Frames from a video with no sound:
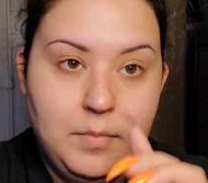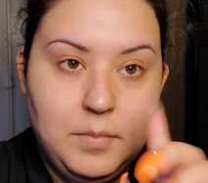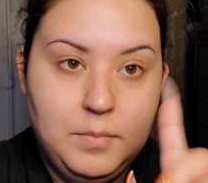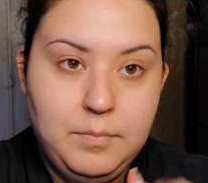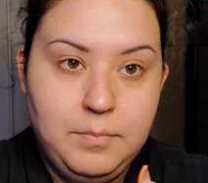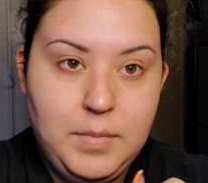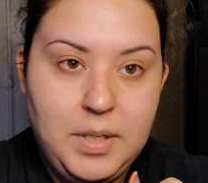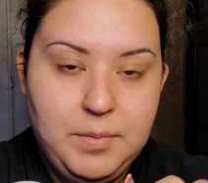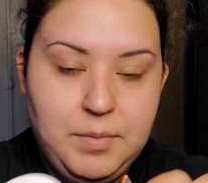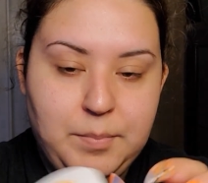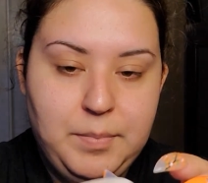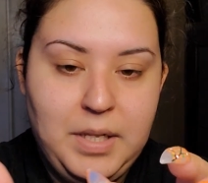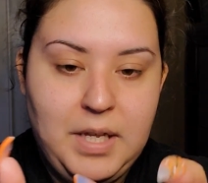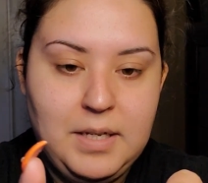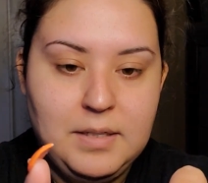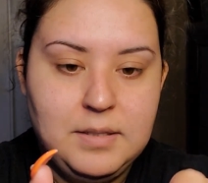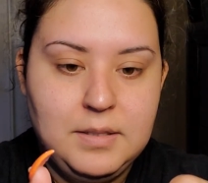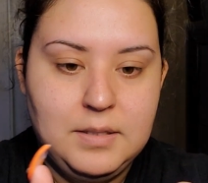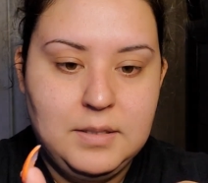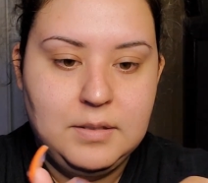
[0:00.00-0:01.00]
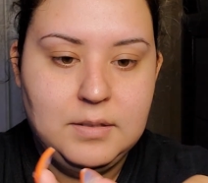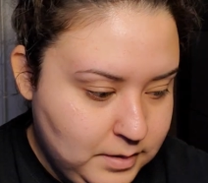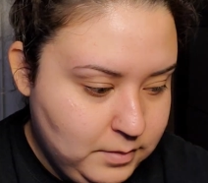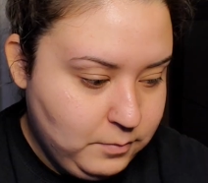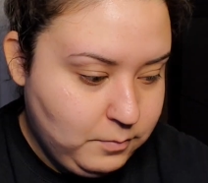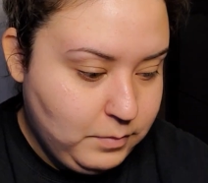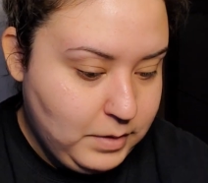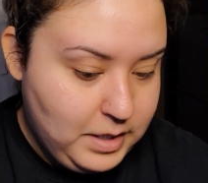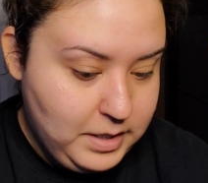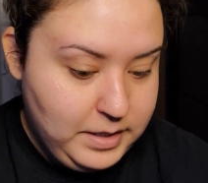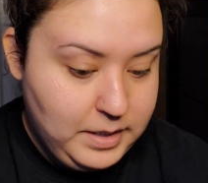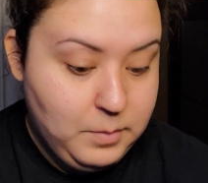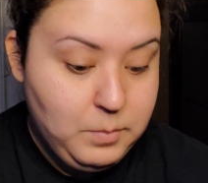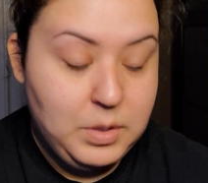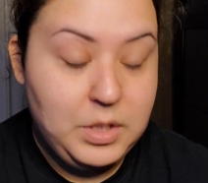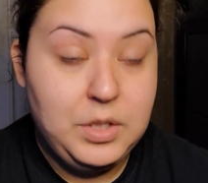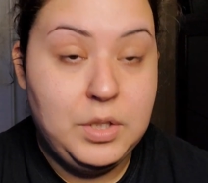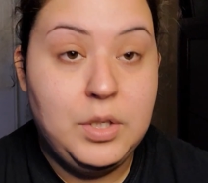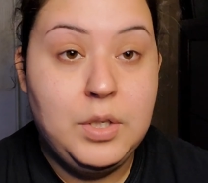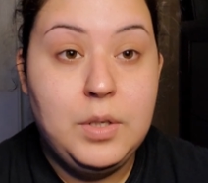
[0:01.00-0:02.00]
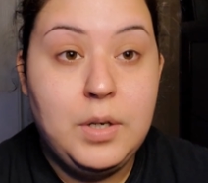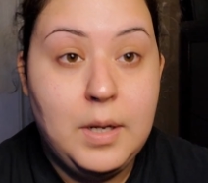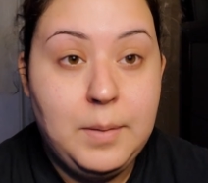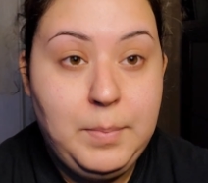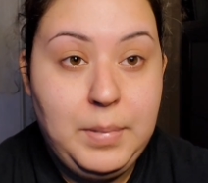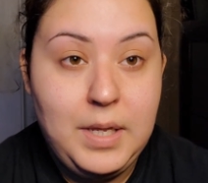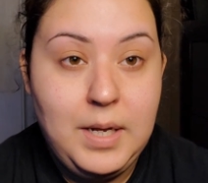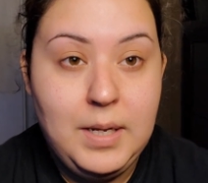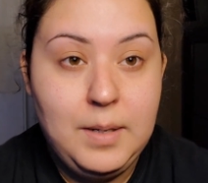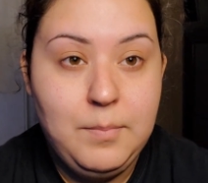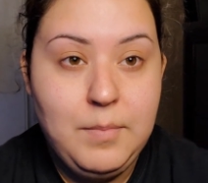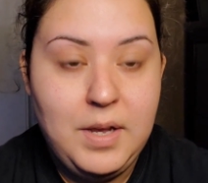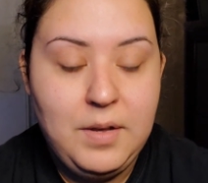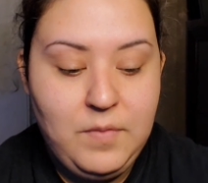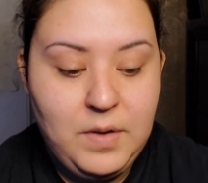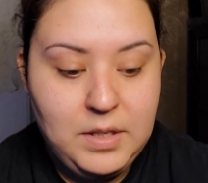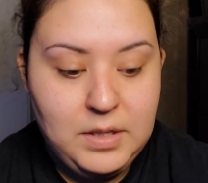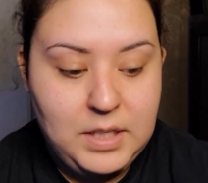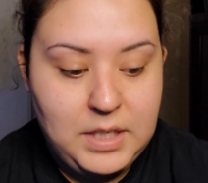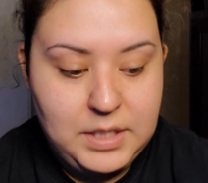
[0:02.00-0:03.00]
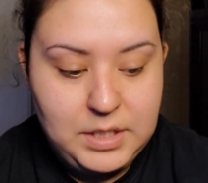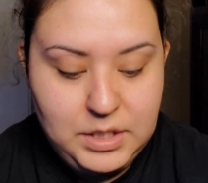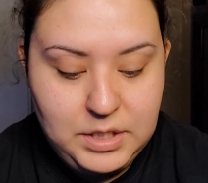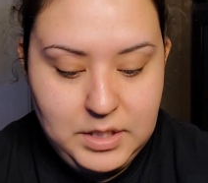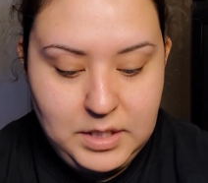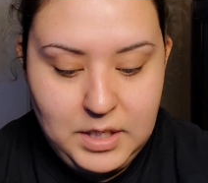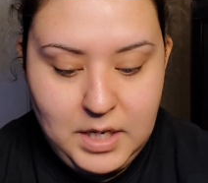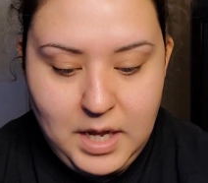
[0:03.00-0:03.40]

maybe plastic. While they were applying my foundation,